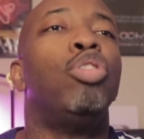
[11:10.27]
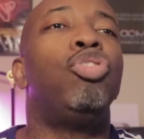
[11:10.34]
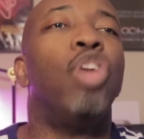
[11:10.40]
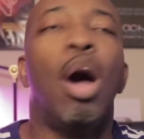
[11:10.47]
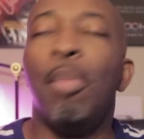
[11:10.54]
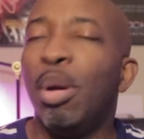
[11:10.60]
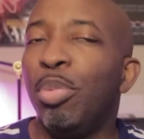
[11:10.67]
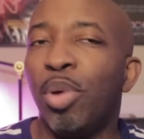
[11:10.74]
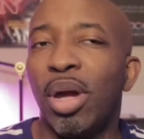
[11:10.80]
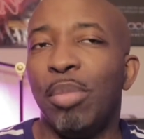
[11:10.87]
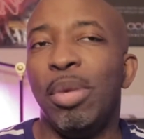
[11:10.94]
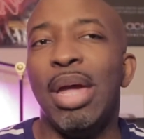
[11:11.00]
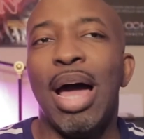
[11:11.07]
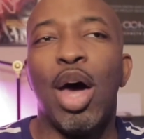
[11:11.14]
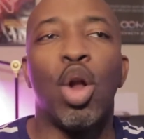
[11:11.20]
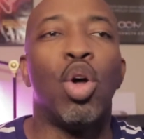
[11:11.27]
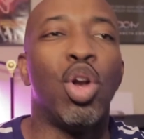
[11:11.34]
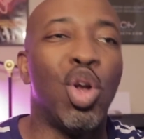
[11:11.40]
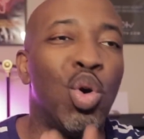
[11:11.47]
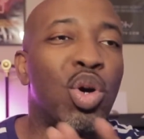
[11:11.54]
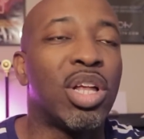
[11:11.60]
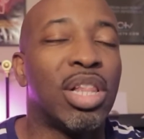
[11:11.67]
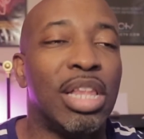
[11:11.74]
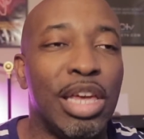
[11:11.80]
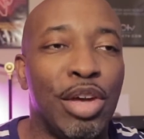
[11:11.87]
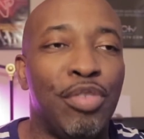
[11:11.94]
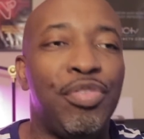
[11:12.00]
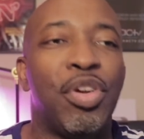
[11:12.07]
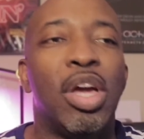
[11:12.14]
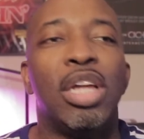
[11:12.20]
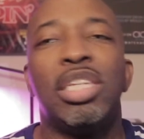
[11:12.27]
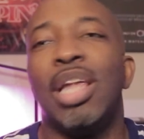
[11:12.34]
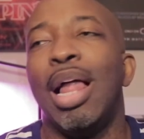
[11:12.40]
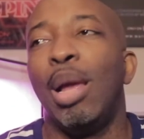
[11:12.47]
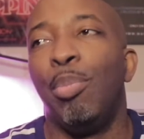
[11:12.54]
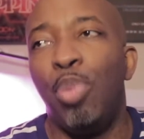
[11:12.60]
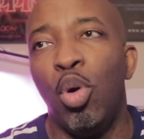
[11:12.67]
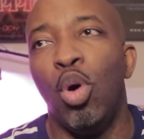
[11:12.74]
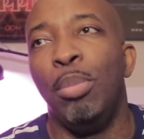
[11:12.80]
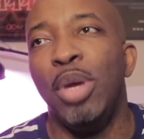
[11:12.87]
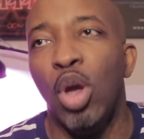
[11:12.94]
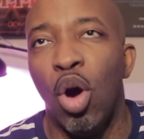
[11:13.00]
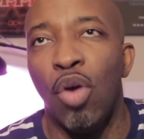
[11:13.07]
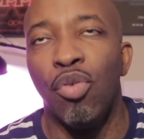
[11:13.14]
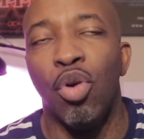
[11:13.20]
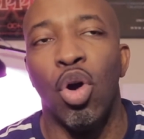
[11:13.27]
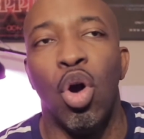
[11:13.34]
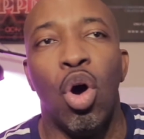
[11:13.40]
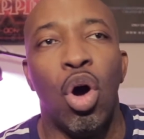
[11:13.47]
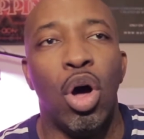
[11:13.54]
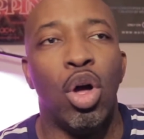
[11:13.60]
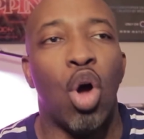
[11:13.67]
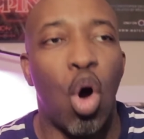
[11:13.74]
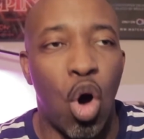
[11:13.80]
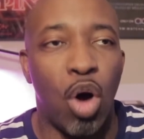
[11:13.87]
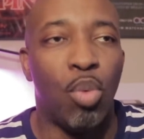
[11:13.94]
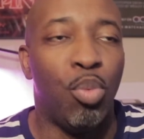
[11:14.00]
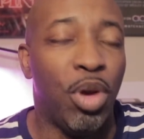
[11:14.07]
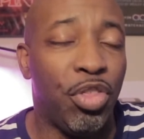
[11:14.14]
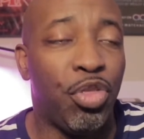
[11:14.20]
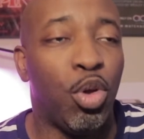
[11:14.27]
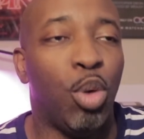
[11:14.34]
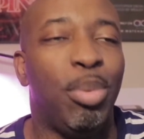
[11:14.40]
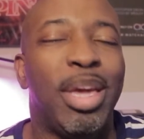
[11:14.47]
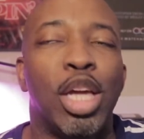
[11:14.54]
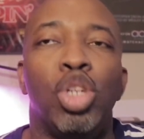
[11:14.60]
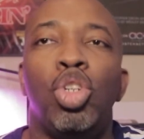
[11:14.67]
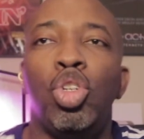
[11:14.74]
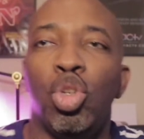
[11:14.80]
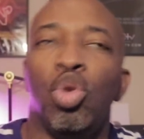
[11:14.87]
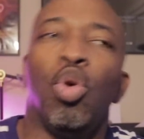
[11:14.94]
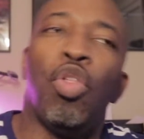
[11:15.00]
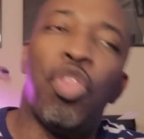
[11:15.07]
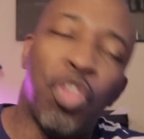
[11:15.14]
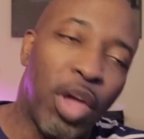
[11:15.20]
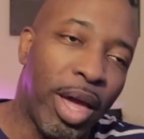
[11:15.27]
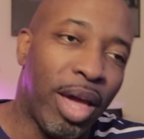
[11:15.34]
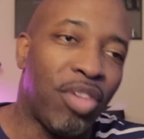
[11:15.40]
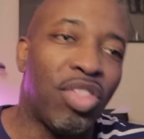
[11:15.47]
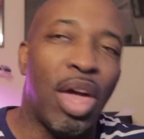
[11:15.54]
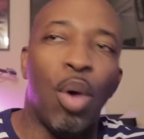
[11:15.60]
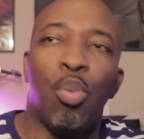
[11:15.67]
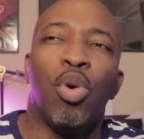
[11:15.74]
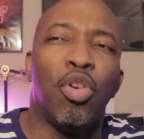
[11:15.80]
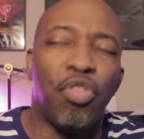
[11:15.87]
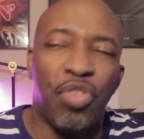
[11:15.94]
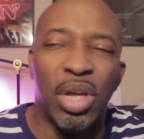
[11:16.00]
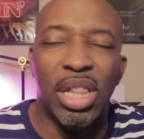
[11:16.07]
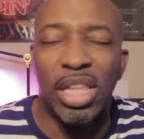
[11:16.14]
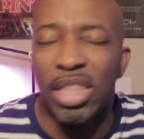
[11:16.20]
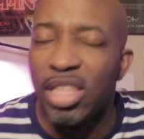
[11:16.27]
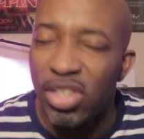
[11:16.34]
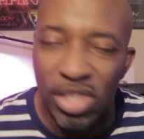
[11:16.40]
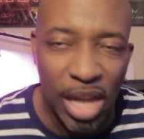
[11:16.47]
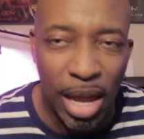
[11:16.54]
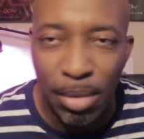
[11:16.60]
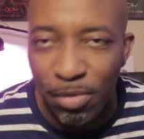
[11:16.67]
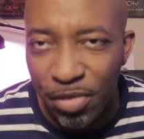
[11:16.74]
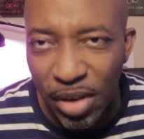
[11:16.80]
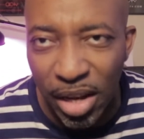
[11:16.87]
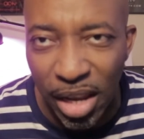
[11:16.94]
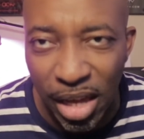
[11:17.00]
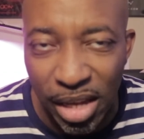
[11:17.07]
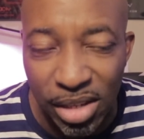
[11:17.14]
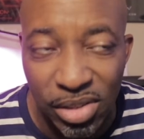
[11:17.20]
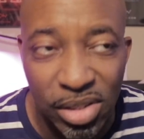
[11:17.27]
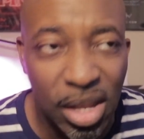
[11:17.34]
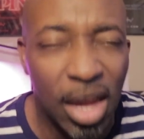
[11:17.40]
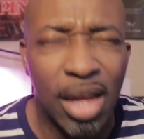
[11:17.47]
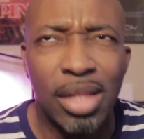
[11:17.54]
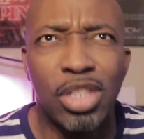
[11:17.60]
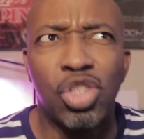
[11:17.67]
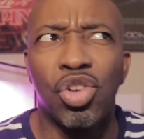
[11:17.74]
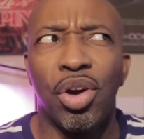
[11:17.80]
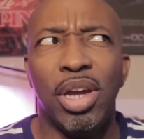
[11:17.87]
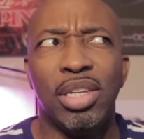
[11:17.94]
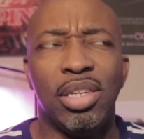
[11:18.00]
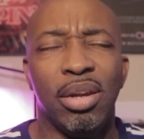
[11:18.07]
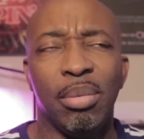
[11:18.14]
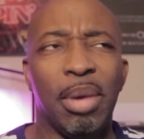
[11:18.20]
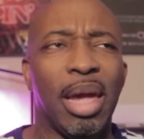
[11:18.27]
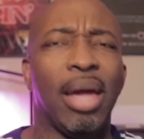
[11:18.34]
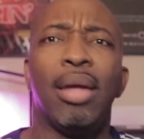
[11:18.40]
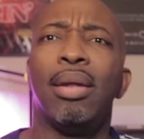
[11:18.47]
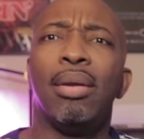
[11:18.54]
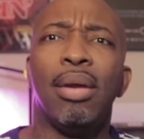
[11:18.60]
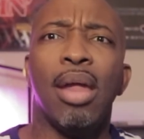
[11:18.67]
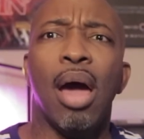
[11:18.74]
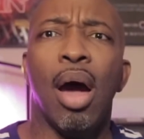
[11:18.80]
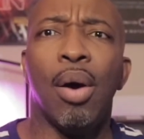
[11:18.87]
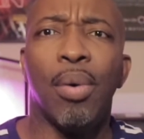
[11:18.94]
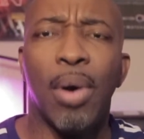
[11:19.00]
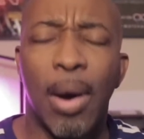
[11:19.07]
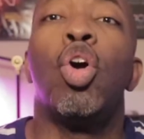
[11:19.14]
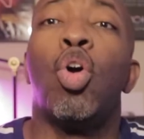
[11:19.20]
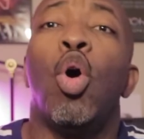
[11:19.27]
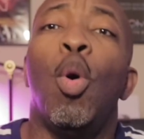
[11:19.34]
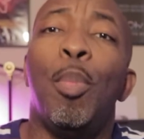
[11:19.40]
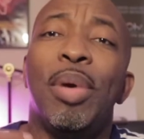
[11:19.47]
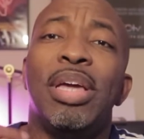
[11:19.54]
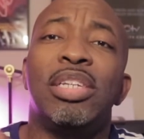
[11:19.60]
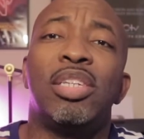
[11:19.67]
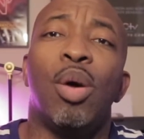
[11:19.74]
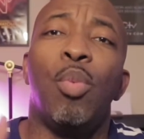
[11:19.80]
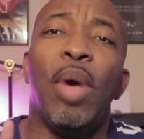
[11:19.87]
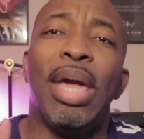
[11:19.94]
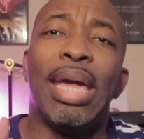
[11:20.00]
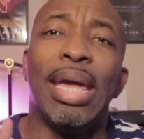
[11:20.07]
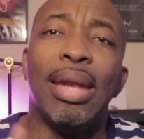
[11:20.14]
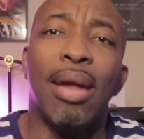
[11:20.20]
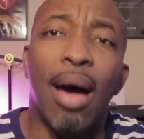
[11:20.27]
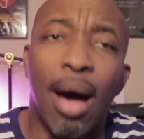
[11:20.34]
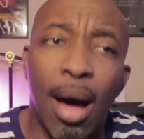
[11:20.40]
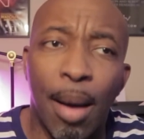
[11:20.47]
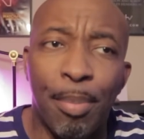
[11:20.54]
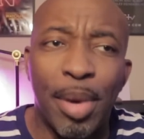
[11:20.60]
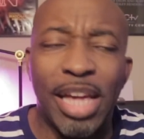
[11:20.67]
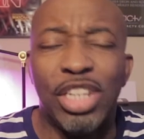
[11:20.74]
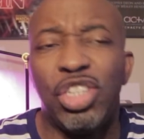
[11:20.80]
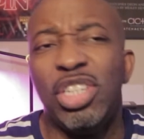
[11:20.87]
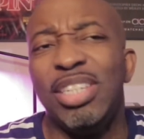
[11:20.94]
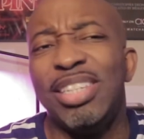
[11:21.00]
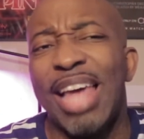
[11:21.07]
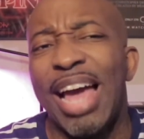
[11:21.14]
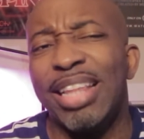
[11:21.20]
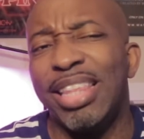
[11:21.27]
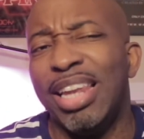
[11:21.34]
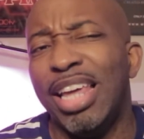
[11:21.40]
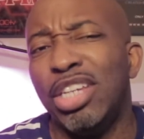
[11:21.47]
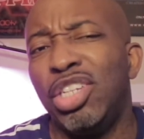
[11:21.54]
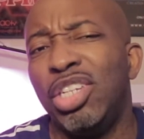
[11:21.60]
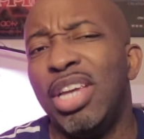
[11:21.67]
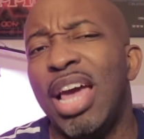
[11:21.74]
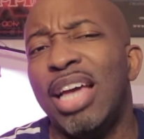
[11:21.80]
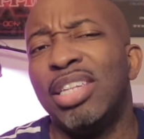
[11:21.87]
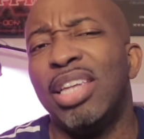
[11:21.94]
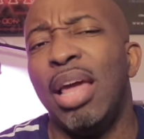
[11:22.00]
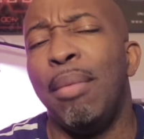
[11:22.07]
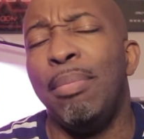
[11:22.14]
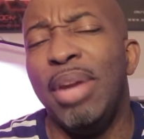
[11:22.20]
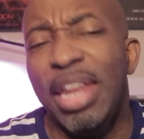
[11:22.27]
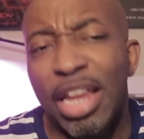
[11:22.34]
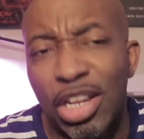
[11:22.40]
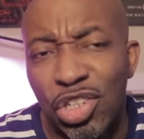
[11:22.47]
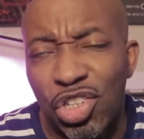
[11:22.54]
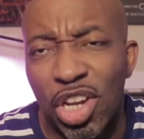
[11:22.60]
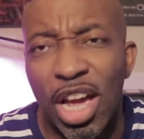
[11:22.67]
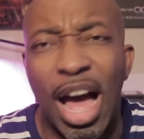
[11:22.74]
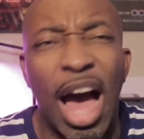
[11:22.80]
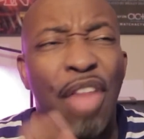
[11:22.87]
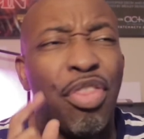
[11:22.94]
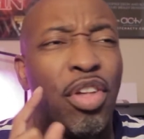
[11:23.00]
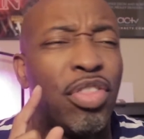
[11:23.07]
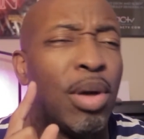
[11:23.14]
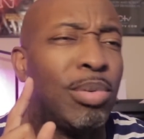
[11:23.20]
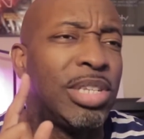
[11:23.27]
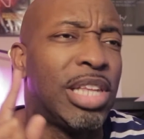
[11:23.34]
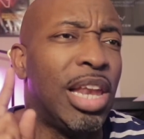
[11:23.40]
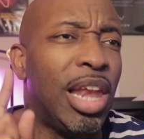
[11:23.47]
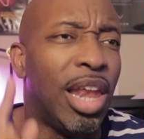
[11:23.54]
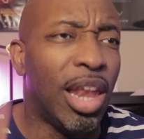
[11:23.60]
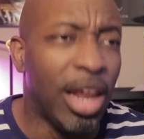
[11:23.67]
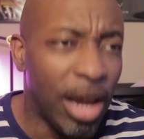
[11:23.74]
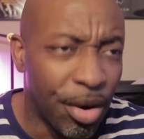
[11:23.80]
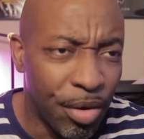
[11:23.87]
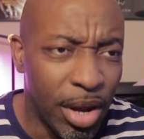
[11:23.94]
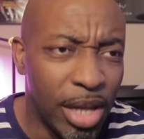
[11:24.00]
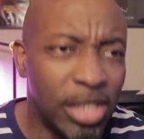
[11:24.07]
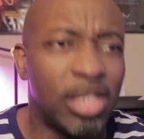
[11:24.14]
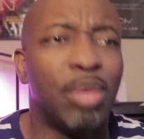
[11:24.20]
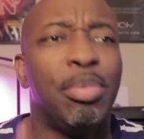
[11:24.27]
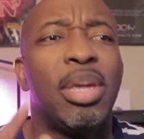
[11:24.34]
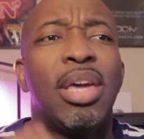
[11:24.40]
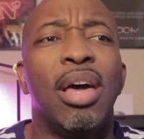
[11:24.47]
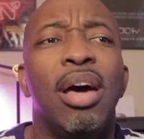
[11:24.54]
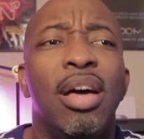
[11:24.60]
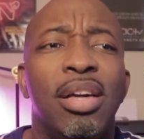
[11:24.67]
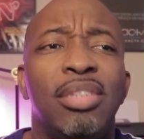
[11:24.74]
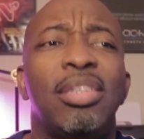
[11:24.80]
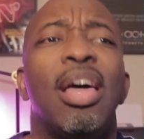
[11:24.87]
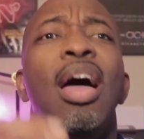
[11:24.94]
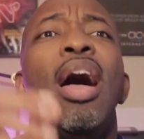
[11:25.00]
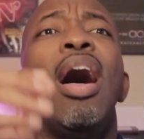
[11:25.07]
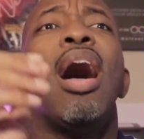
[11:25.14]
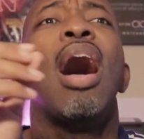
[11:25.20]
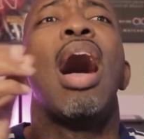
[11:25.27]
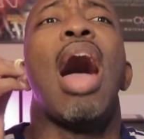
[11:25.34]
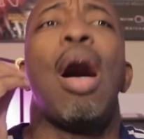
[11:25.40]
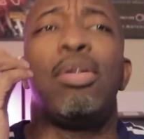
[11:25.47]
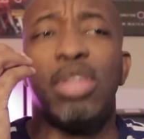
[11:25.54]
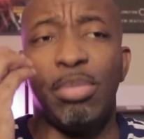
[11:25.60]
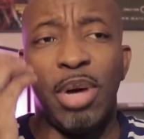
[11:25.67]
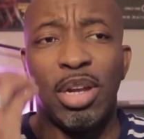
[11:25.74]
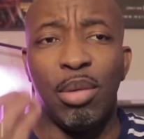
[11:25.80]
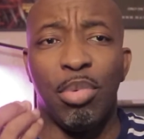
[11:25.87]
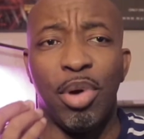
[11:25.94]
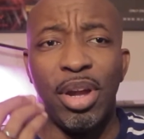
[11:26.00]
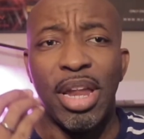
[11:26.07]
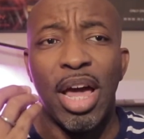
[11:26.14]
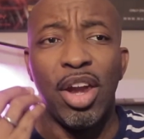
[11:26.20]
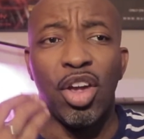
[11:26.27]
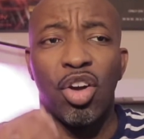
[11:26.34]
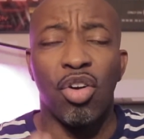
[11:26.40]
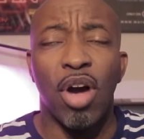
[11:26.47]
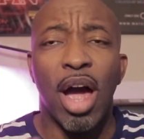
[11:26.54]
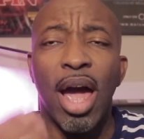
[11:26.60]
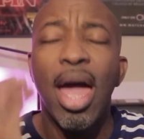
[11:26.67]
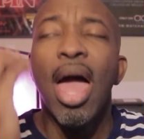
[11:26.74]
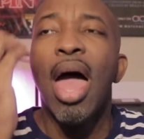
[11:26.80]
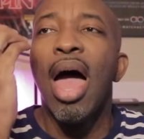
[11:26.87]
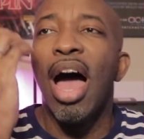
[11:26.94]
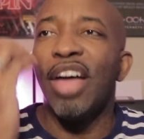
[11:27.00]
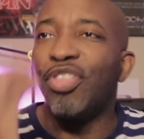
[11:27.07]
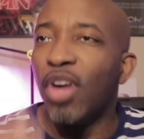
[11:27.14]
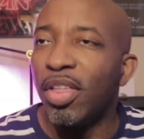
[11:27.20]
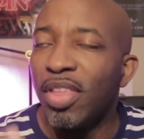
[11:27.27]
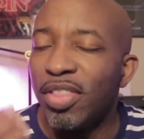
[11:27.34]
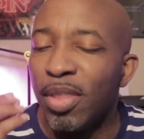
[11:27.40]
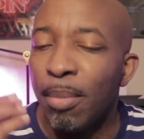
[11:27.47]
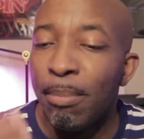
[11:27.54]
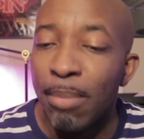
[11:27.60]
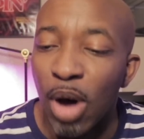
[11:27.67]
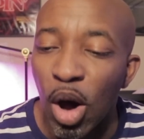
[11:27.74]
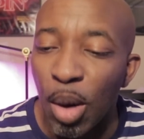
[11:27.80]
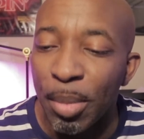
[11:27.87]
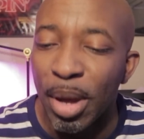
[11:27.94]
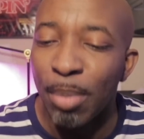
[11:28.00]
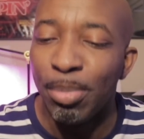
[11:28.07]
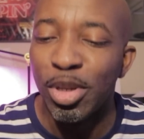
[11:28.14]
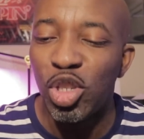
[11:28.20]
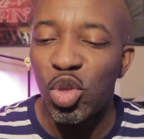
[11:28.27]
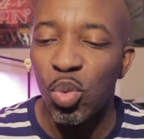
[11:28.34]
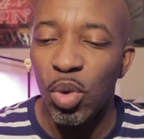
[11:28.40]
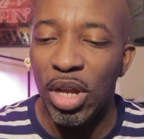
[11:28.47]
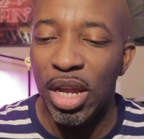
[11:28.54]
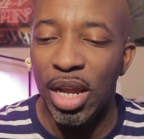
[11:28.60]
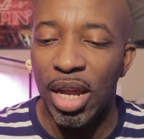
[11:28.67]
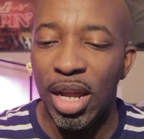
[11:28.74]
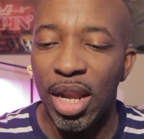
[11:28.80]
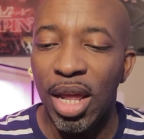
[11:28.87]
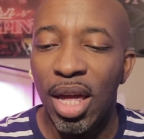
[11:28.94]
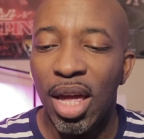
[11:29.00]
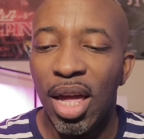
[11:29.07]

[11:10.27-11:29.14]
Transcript: Don't be bringing me out on no cliff to like pull me over on with you because you think that we're feeling the same feelings. It's crazy to me. No. Coop ends up waking up and she's acting like she has amnesia. I thought that was hilarious because I was about to break down and cry. I thought that the moment between,